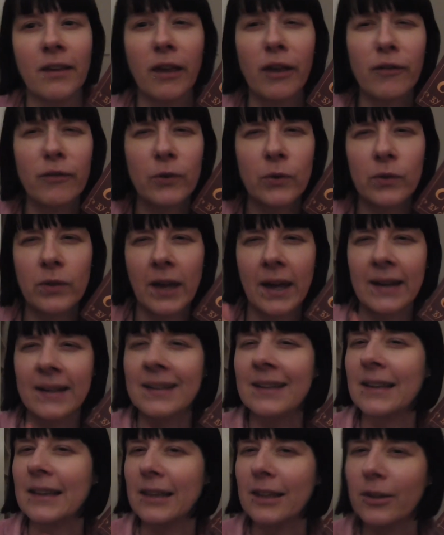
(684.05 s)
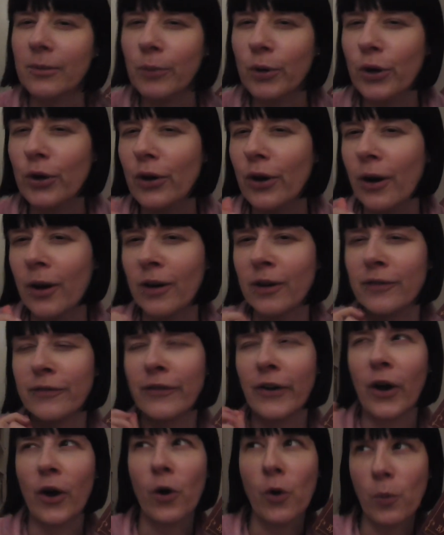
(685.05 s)
give you that glimmer of
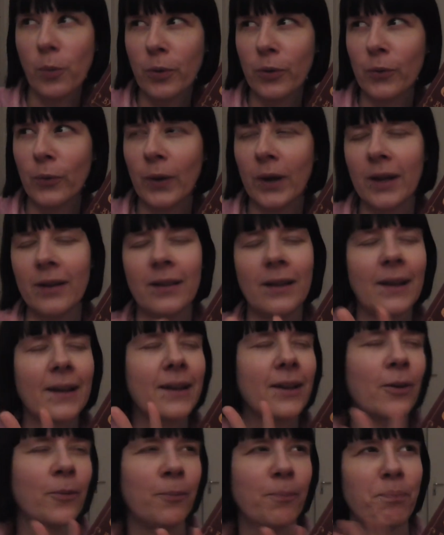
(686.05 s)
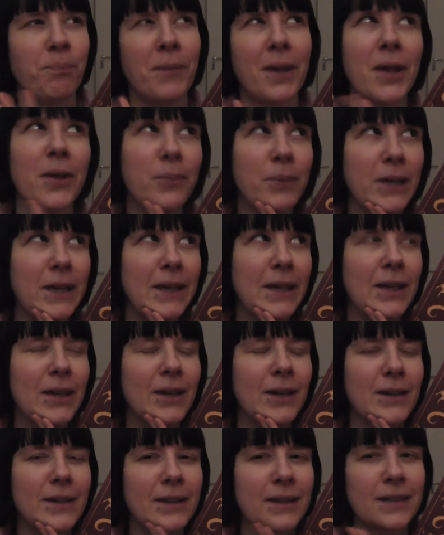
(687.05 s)
hope where like
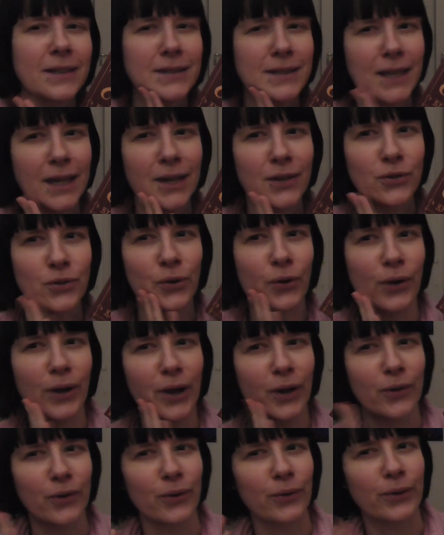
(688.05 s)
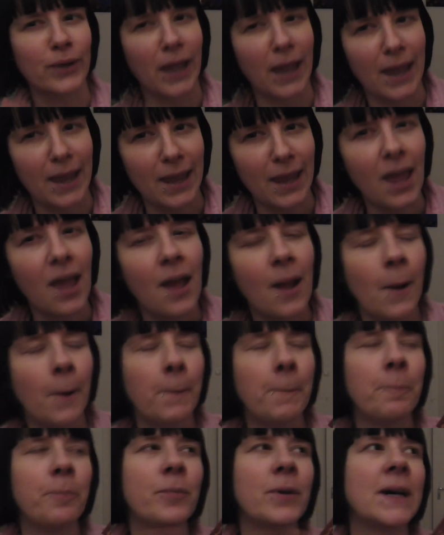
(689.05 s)
maybe this can turn out okay.
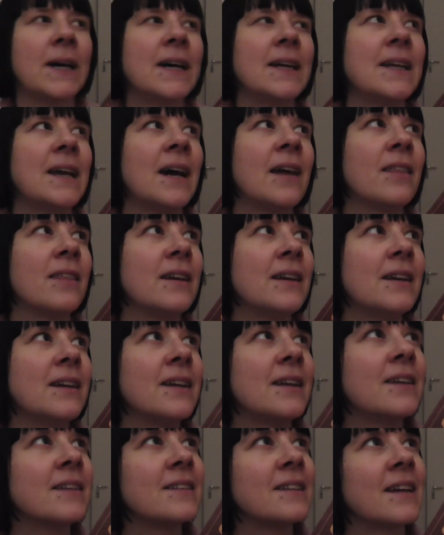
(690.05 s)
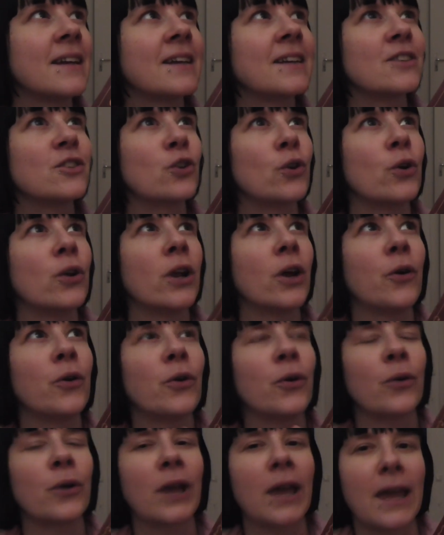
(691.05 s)
But I think it is like a turnout
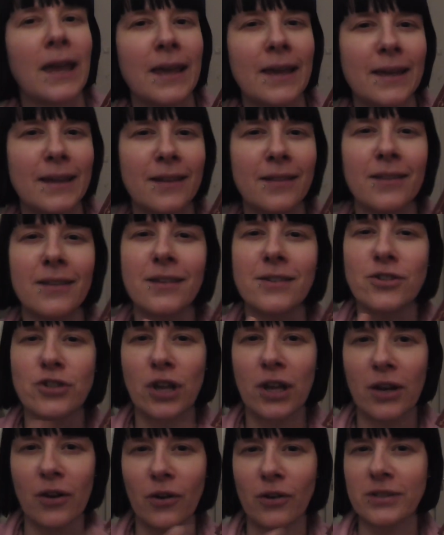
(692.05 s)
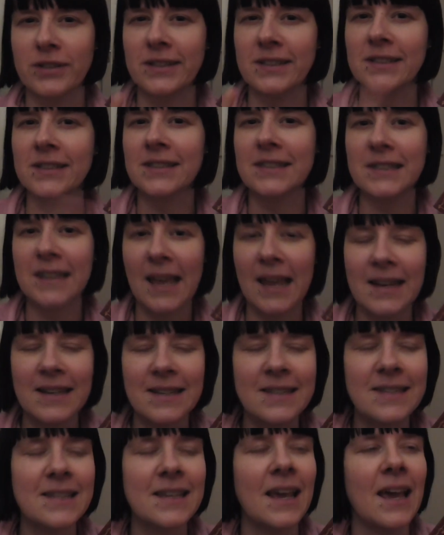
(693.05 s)
okay in the Jane Austen
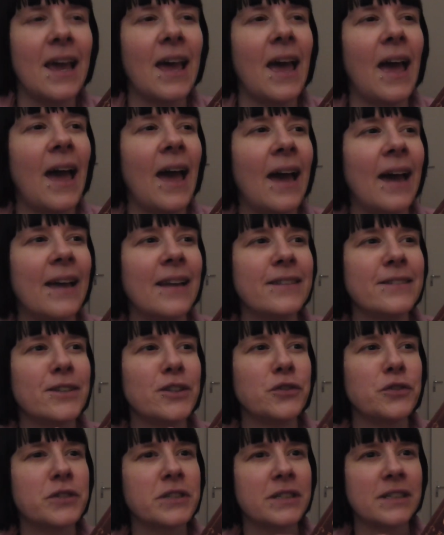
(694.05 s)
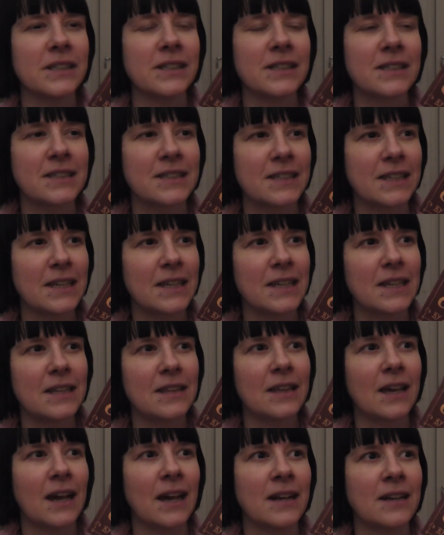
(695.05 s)
sense, and you still see
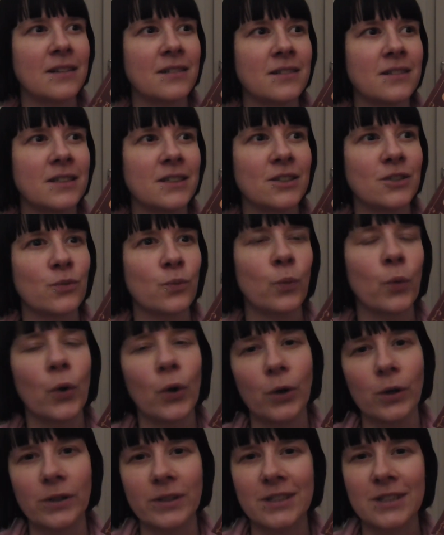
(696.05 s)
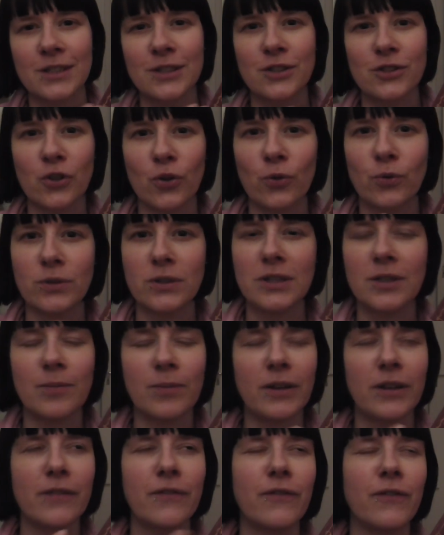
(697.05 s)
that this world is so
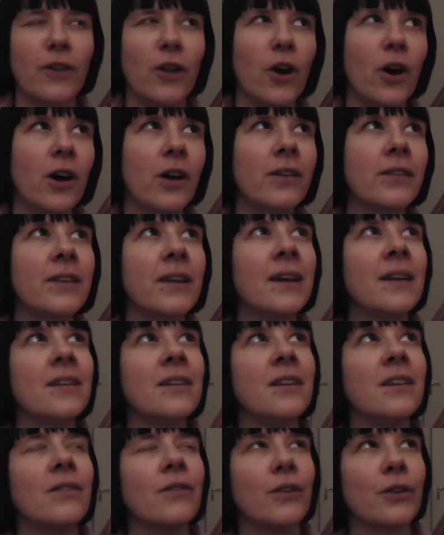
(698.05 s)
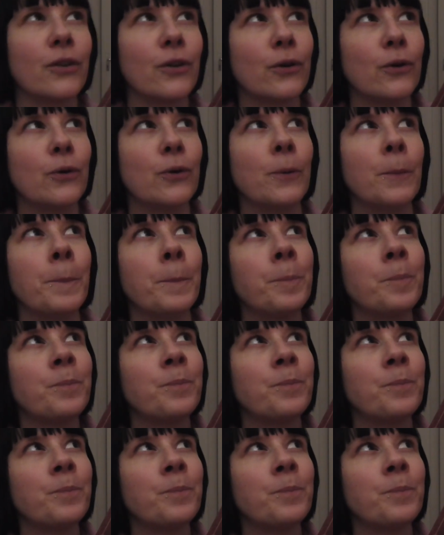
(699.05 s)
deeply flawed that even though